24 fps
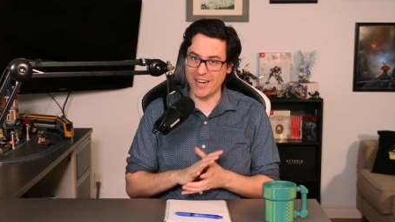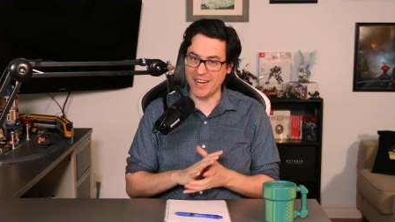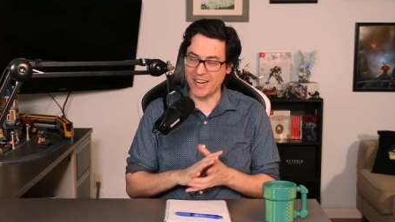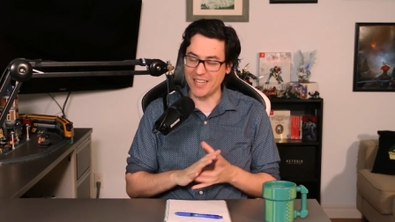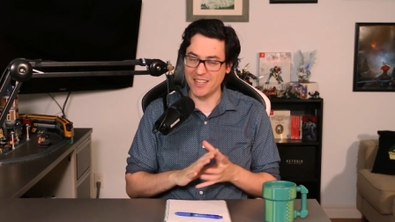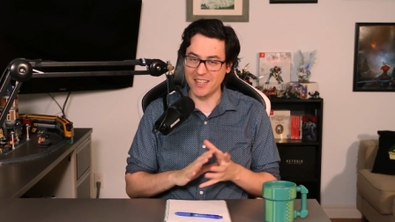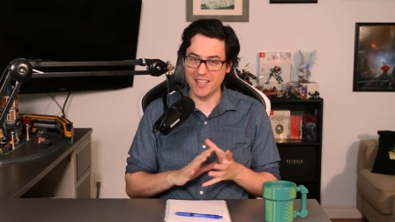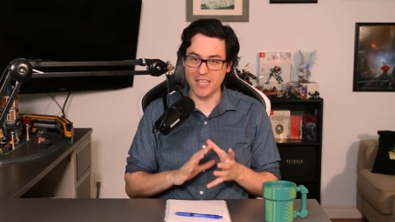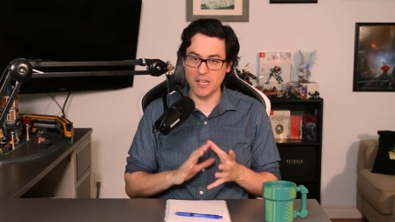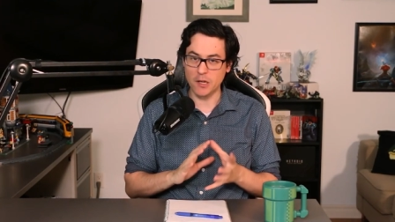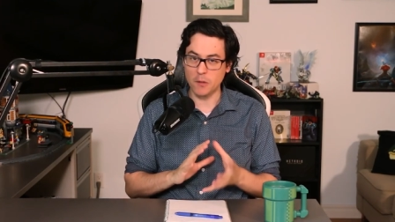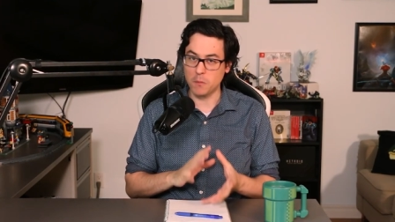And
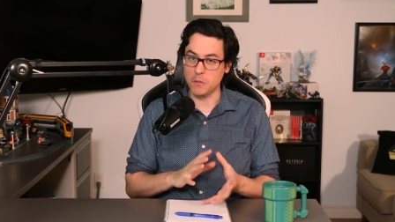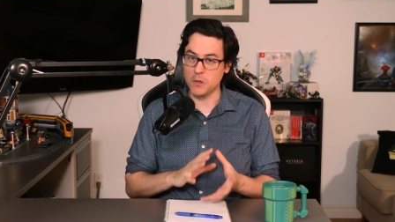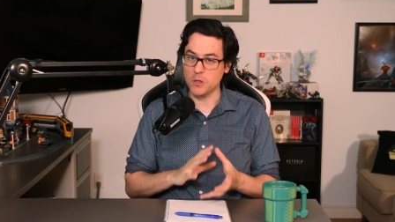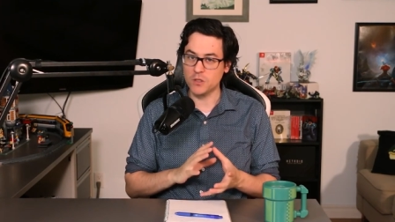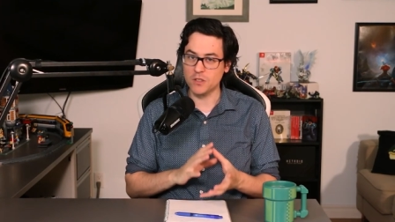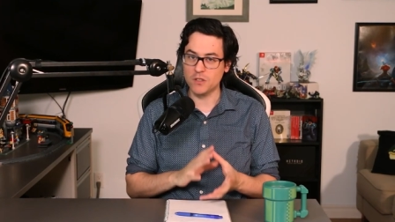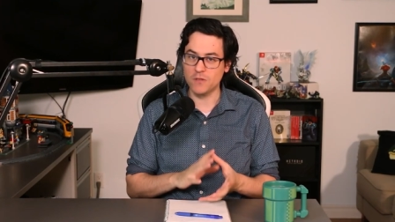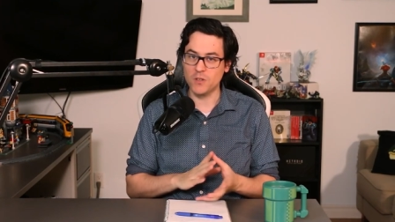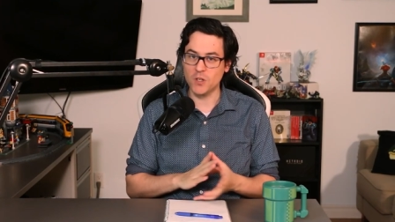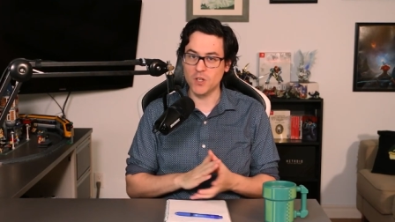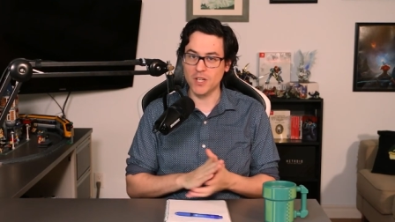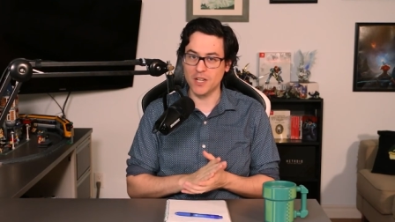I think
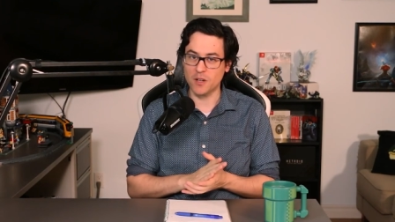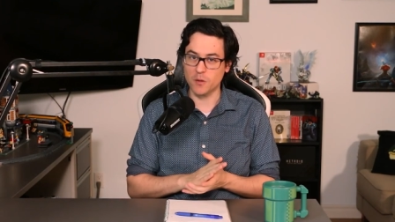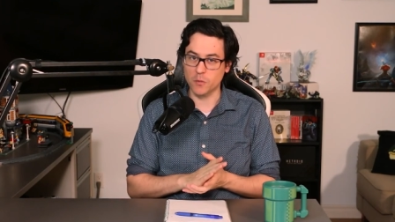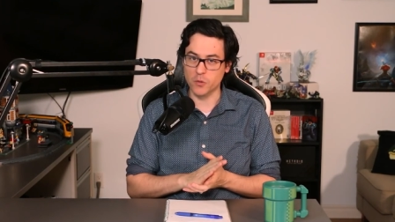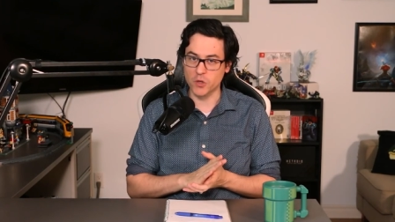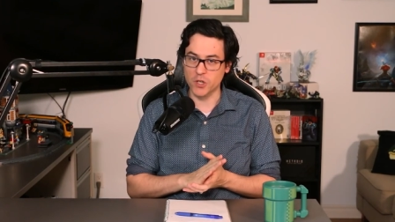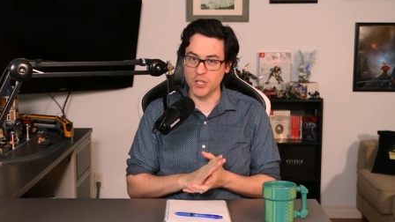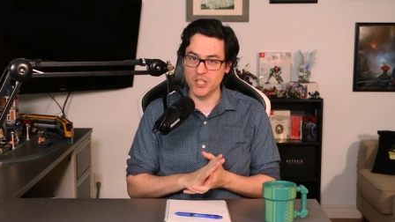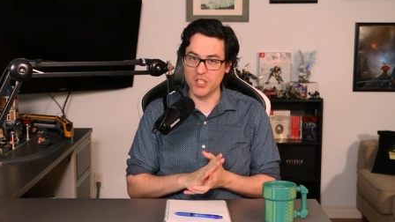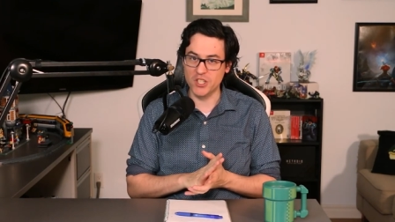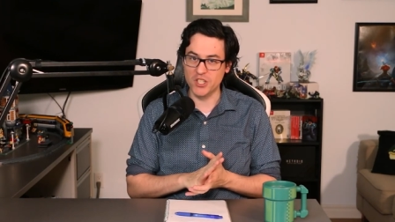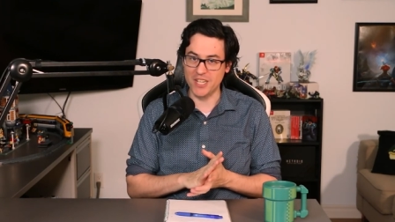most of you can
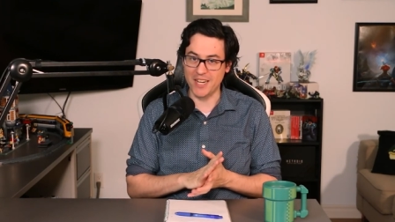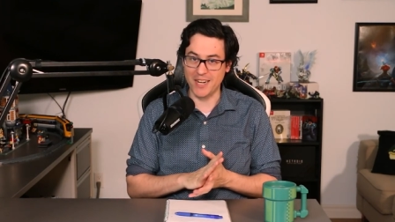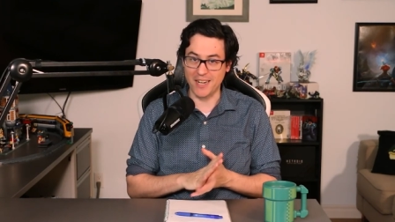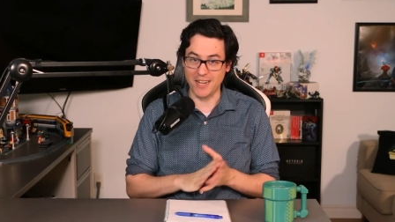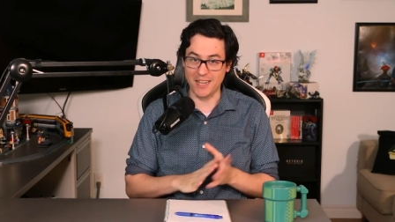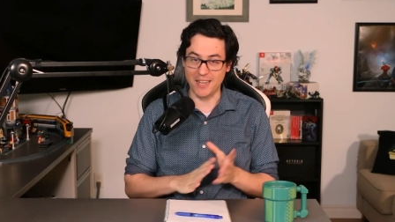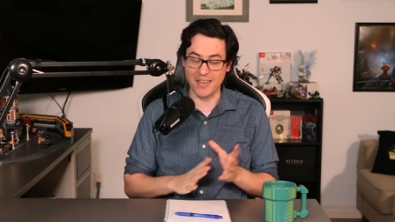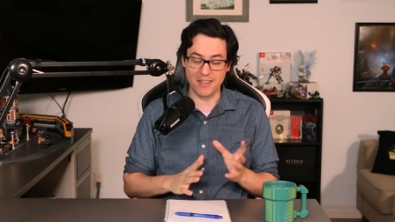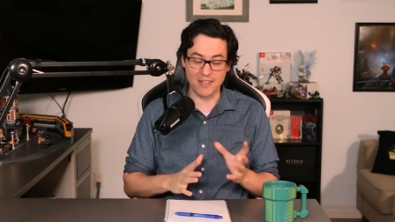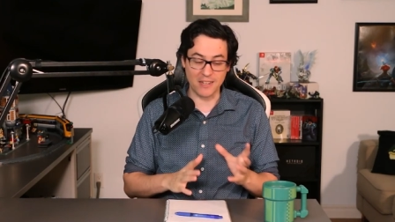appreciate it.